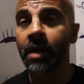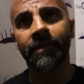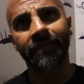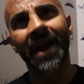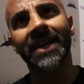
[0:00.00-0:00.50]
The
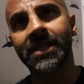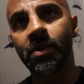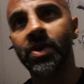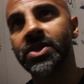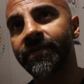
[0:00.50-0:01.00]
fighter still
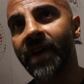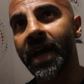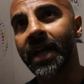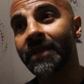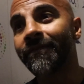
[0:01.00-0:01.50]
wants to
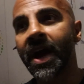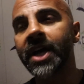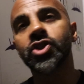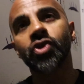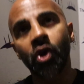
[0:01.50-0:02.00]
fight. The
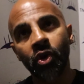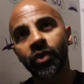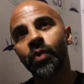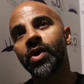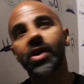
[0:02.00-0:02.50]
fighter's done all
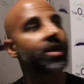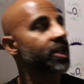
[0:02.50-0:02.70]
the work.